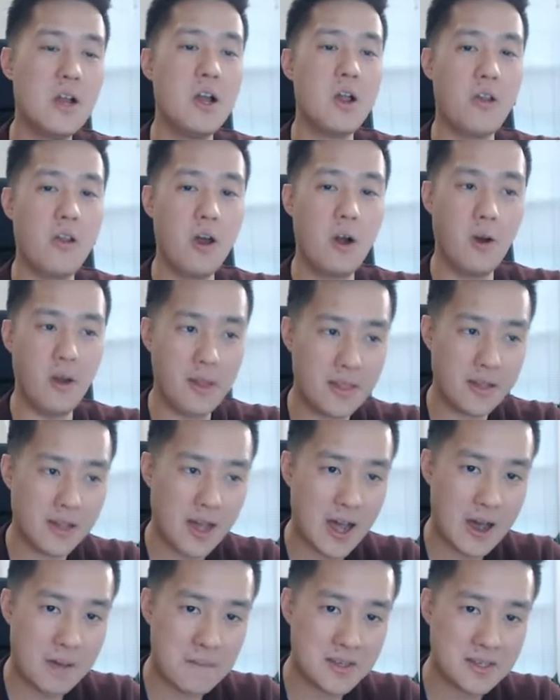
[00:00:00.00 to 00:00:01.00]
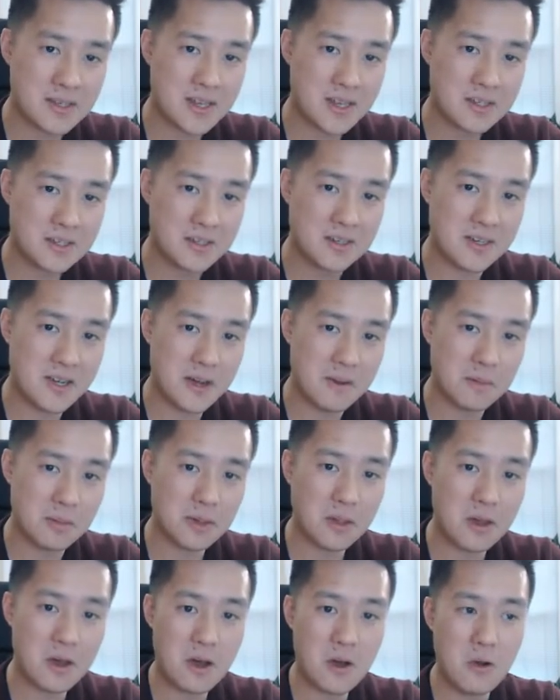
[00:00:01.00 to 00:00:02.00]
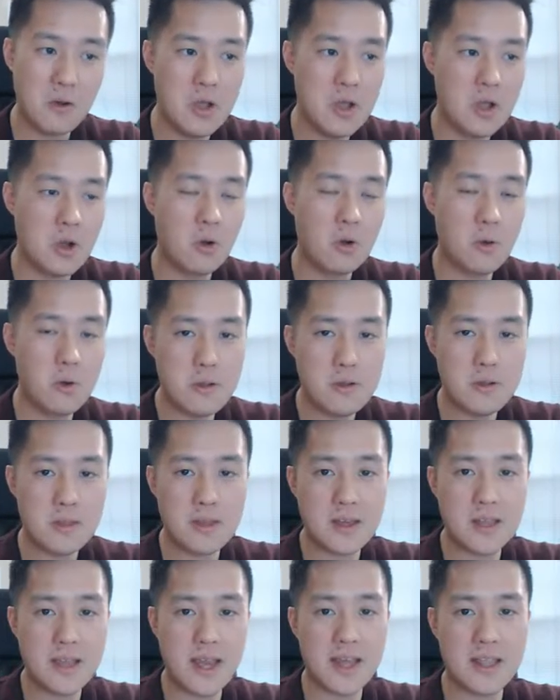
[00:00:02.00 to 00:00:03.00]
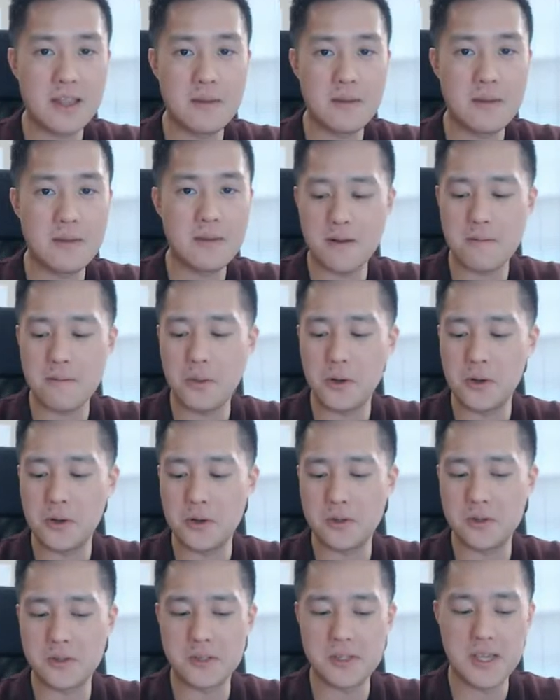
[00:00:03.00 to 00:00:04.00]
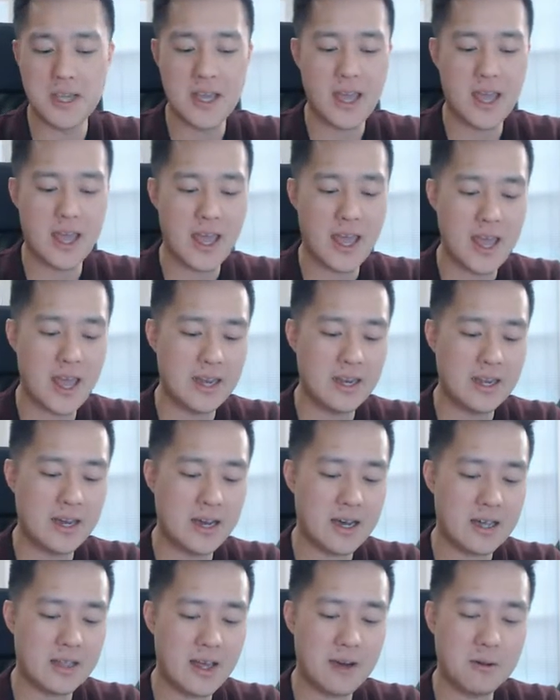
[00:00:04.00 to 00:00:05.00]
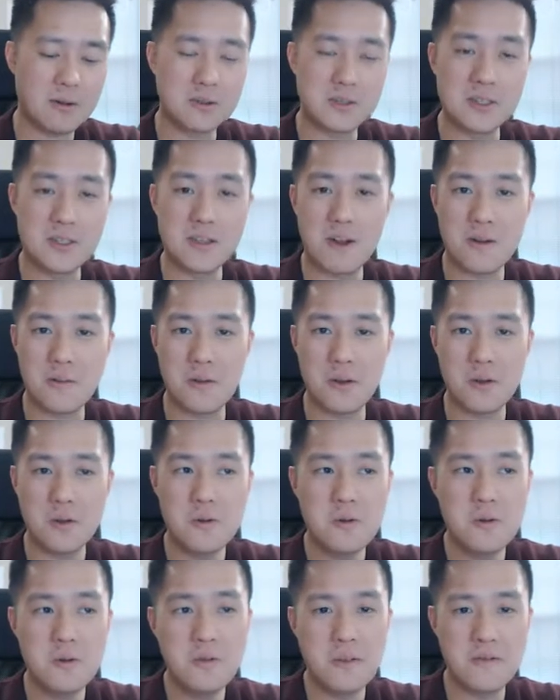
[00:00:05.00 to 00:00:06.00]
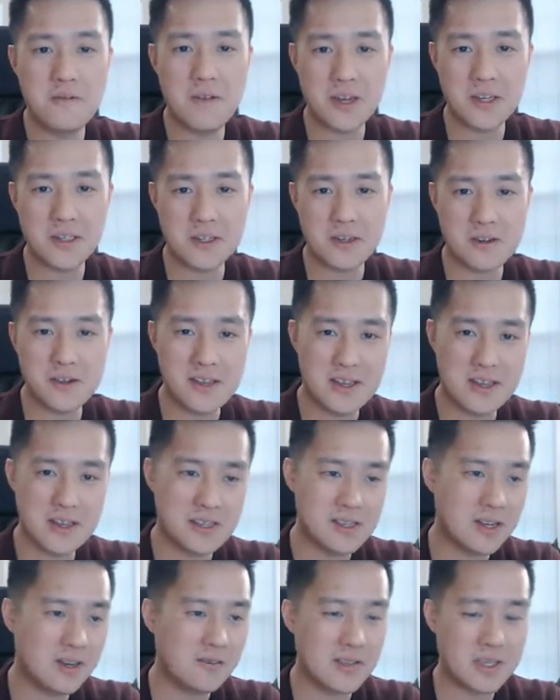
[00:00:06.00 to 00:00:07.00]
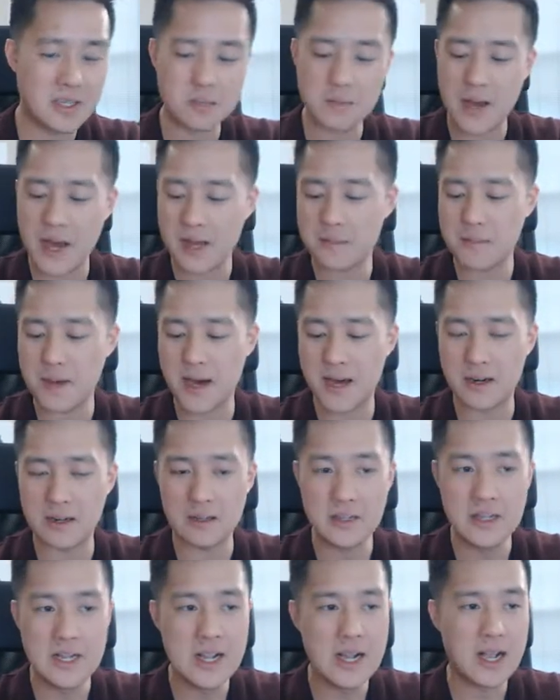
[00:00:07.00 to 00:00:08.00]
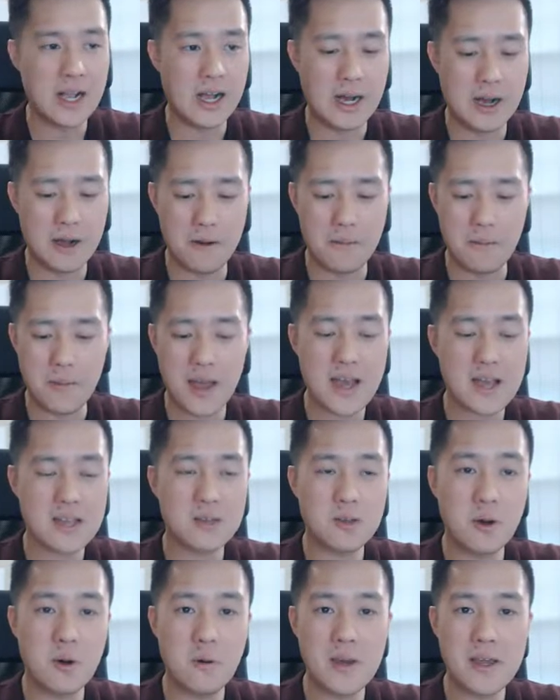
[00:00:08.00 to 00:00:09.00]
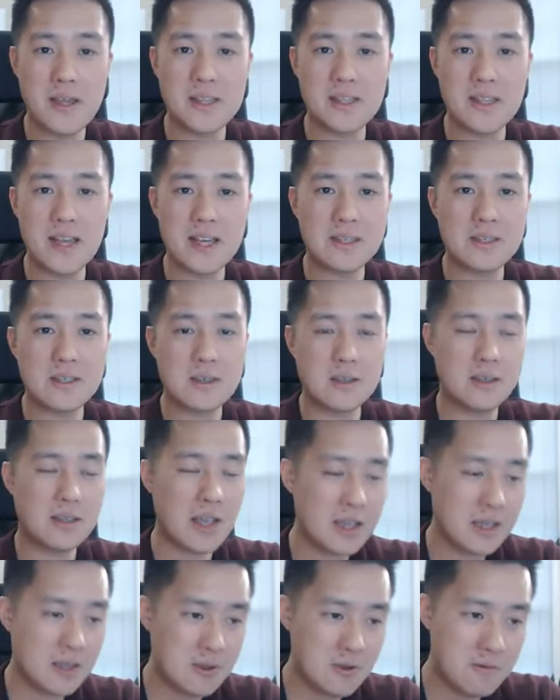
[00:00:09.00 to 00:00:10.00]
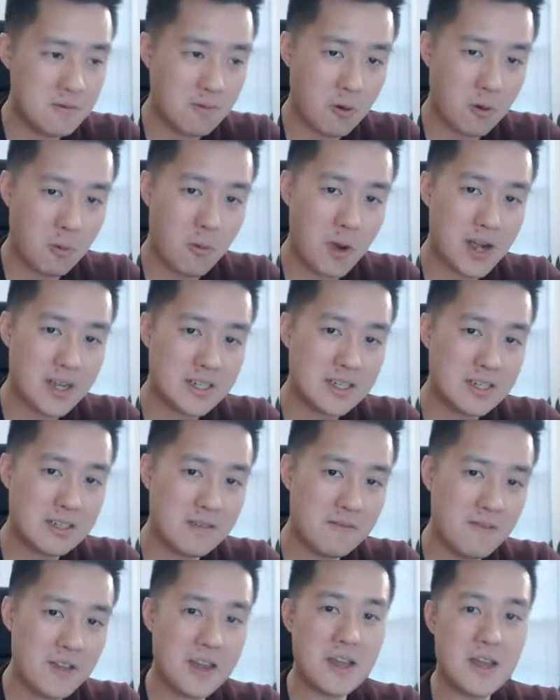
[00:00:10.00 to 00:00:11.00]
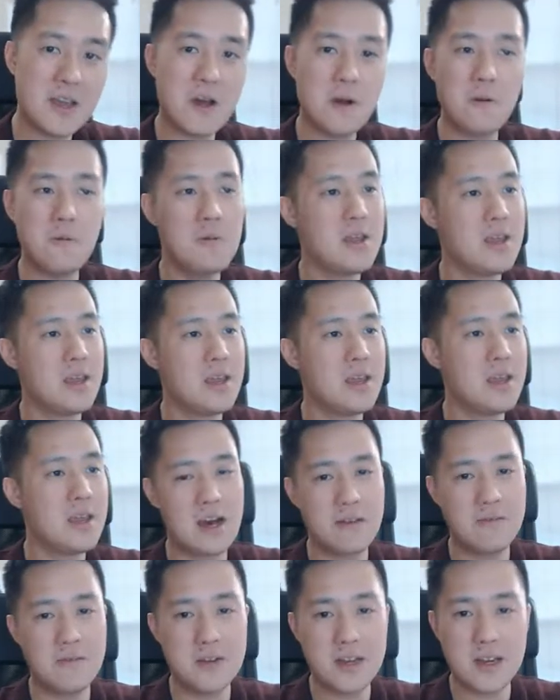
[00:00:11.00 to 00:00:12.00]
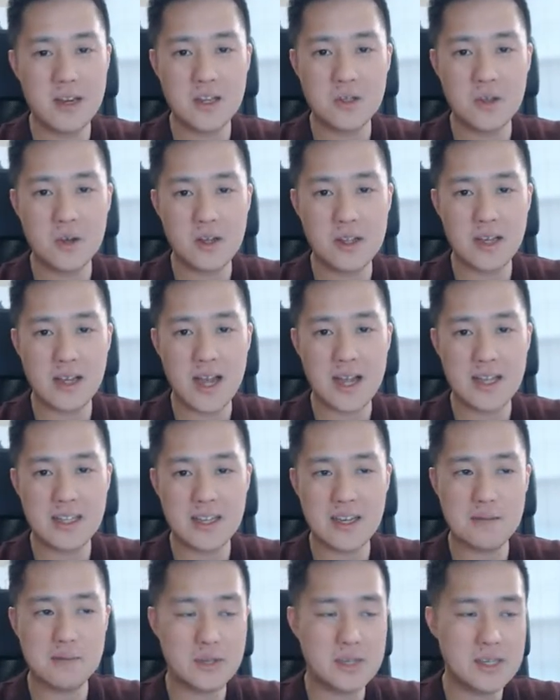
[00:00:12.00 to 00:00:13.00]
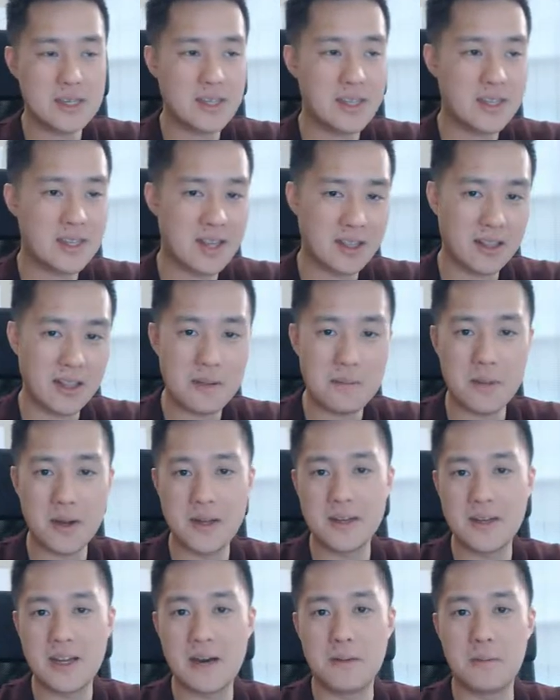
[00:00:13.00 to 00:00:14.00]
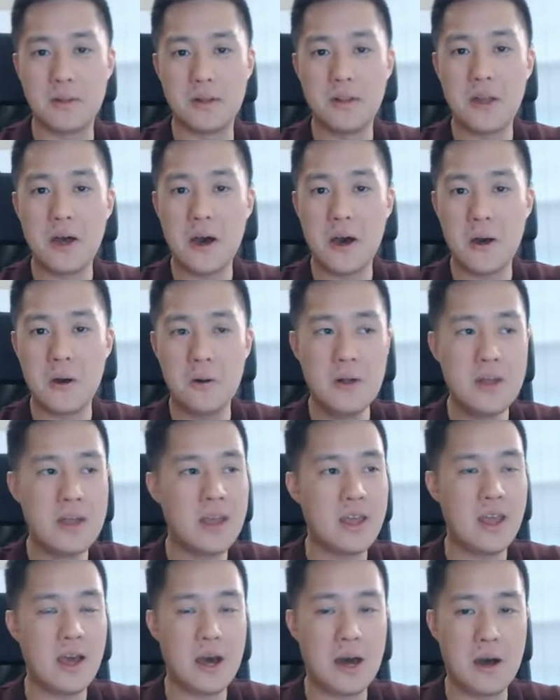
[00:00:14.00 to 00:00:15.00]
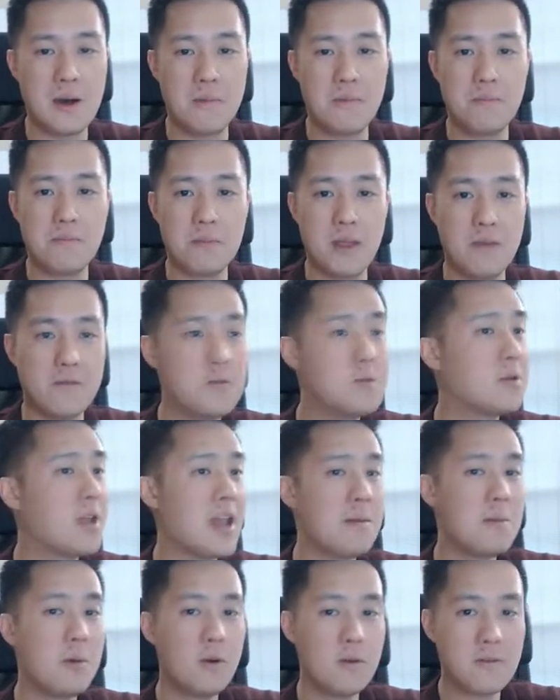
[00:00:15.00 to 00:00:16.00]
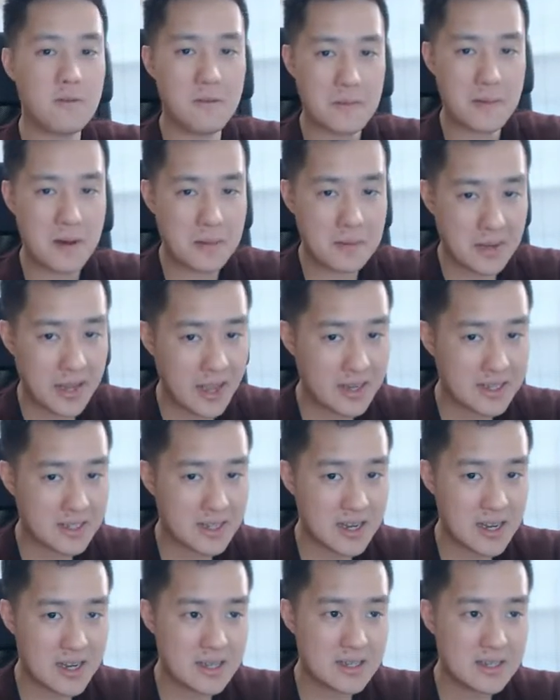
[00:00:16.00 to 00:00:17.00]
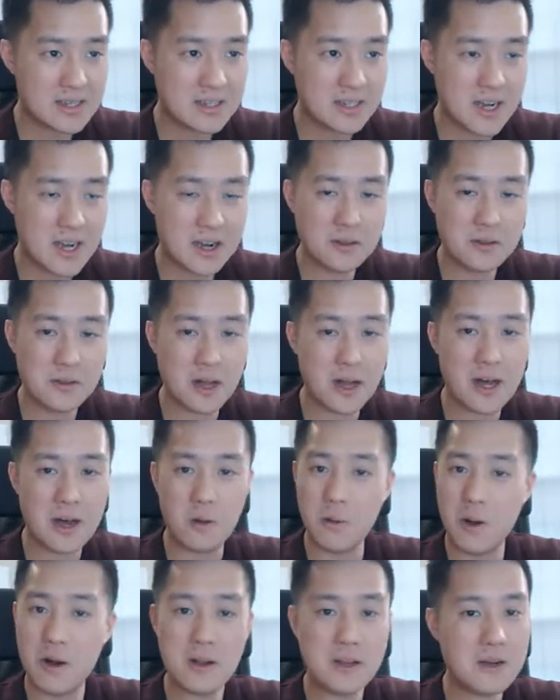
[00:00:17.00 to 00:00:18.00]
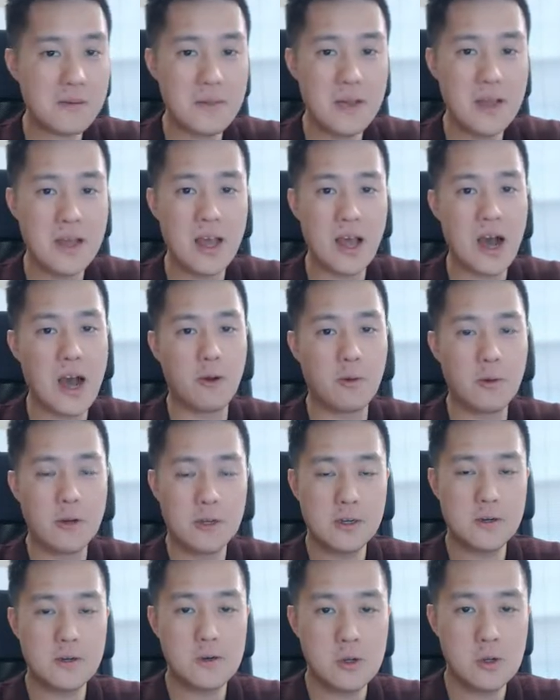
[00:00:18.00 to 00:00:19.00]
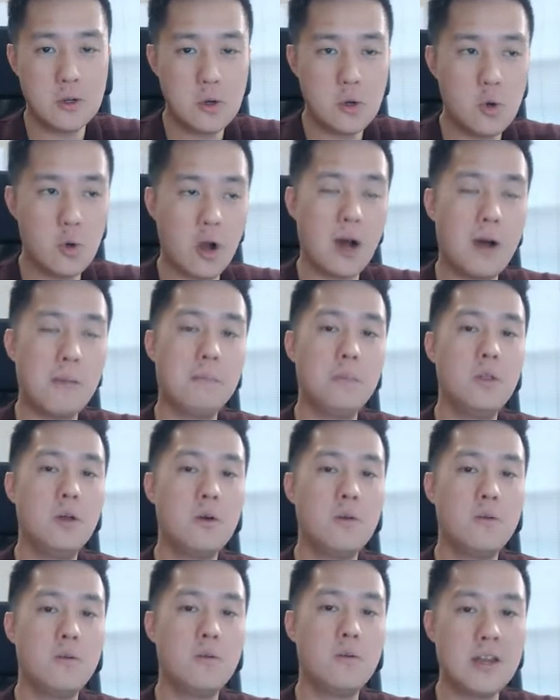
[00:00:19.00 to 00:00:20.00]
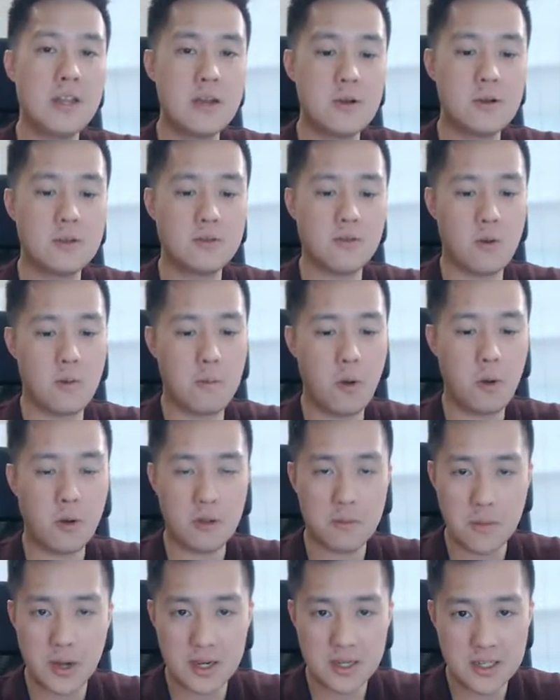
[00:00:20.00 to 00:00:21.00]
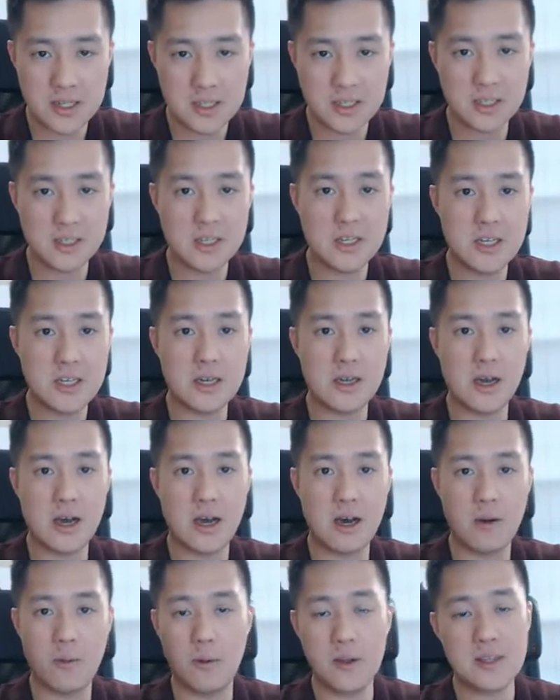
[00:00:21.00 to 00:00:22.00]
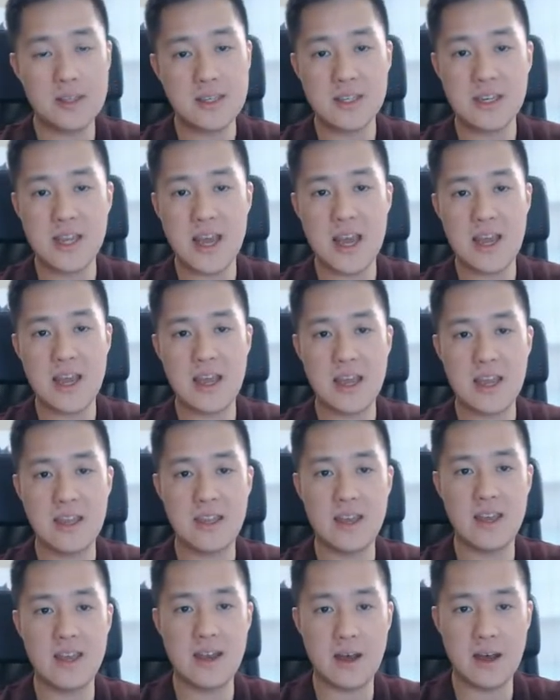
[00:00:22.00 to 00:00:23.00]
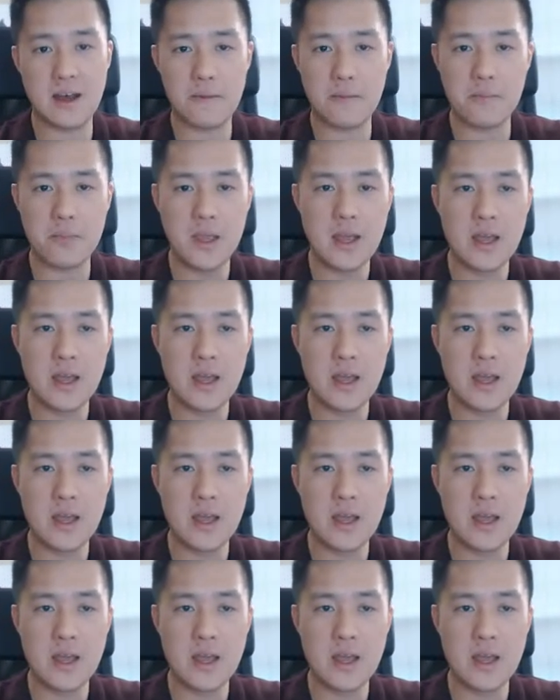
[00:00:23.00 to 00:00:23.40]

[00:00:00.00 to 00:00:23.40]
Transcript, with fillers: know in the comment section down below who you think had the better polls, and uh, that will determine who the victor is of this pack battle. Um, as always, thanks, thank you for watching the video. Uh, if you did enjoy the content, please hit that like button down below. Um, if you came over from Mama Kangaskhan's channel, uh, welcome. Uh, we do do upload videos for Pokemon T C G uh, once a day, and then um,